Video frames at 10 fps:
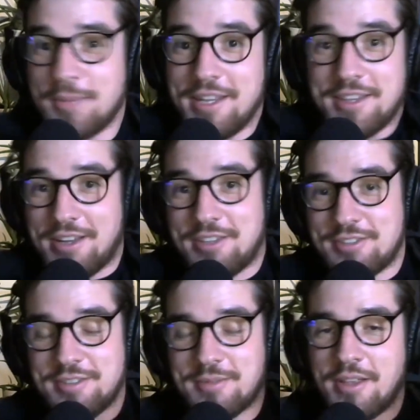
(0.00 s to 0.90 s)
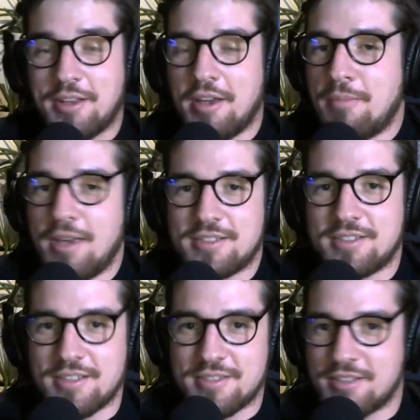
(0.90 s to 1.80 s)
me neither. I just like it makes
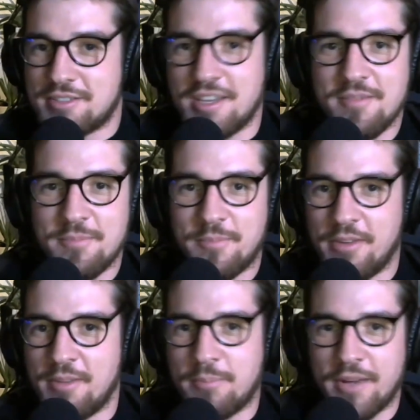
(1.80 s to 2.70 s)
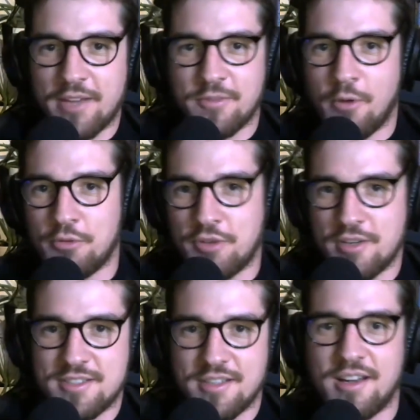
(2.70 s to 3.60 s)
sense. There's an impact from all
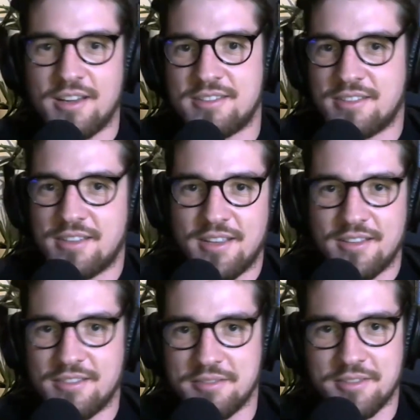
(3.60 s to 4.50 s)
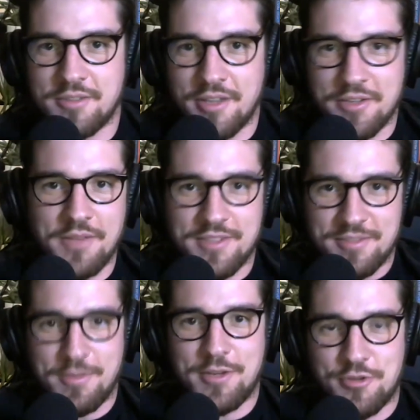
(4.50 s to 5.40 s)
three sides, and in the end, you have
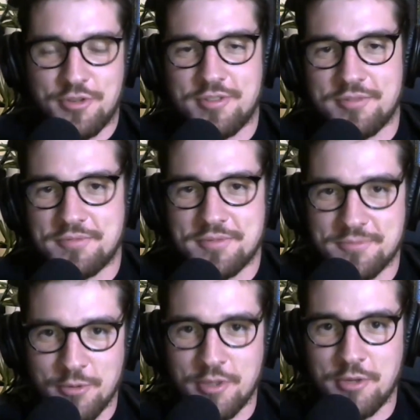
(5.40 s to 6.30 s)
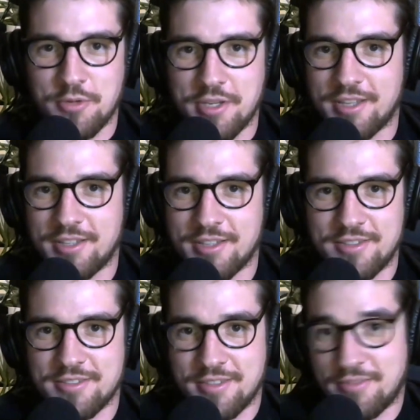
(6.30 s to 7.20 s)
this mixture of really unique in that
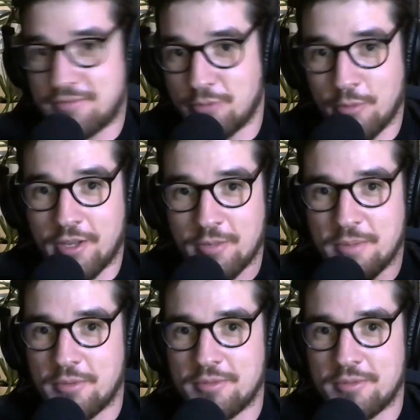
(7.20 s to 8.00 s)
sense. And no matter people